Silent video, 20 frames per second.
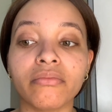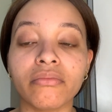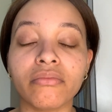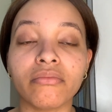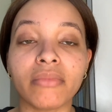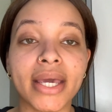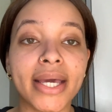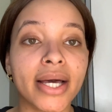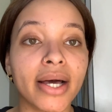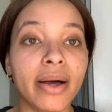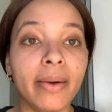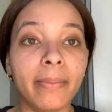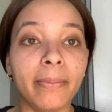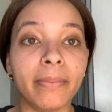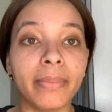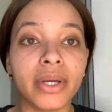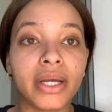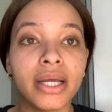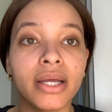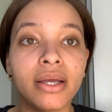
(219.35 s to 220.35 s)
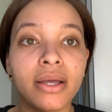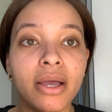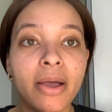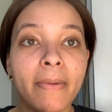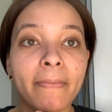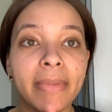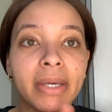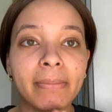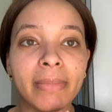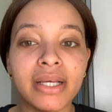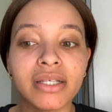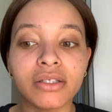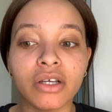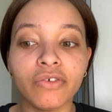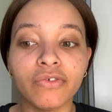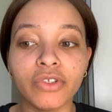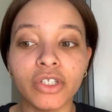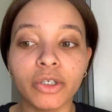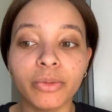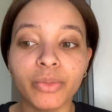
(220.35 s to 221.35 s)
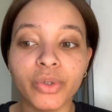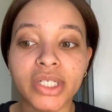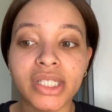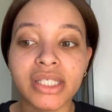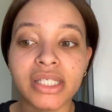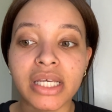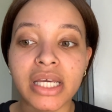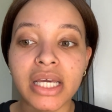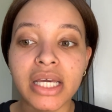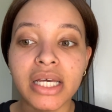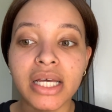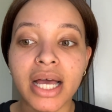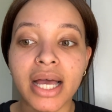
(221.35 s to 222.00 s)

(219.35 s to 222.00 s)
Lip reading: make myself look pretty,